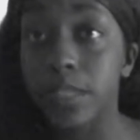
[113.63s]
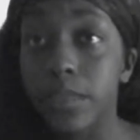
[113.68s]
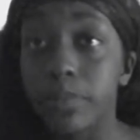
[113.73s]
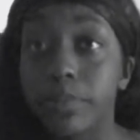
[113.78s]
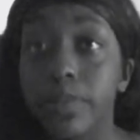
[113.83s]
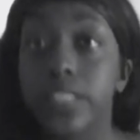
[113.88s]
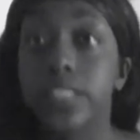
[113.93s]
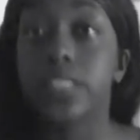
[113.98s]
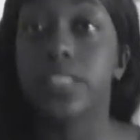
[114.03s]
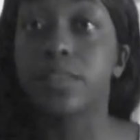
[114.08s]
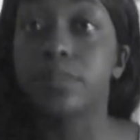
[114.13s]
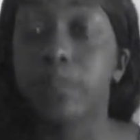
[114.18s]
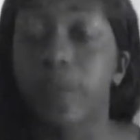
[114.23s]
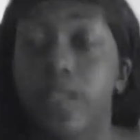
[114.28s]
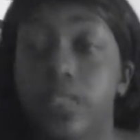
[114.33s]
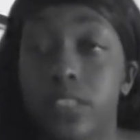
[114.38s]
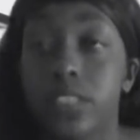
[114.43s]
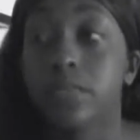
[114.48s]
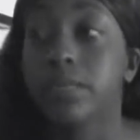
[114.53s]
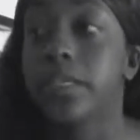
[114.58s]
me, please
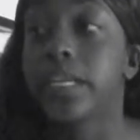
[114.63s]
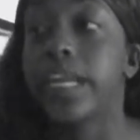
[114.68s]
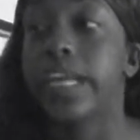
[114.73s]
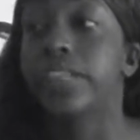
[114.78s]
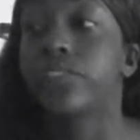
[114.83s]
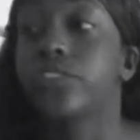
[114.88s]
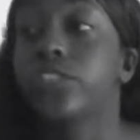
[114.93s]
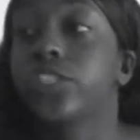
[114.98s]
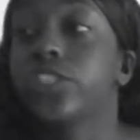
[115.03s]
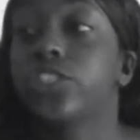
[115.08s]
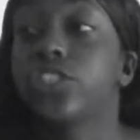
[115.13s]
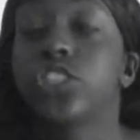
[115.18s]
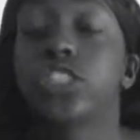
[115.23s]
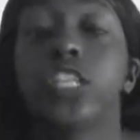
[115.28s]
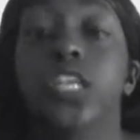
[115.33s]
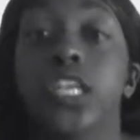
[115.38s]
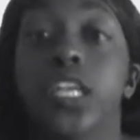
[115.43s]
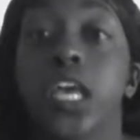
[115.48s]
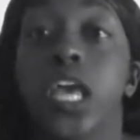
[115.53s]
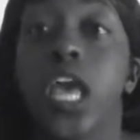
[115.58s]
sponsor me. I drink your
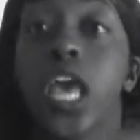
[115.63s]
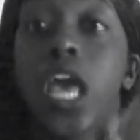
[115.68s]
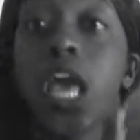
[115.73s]
shit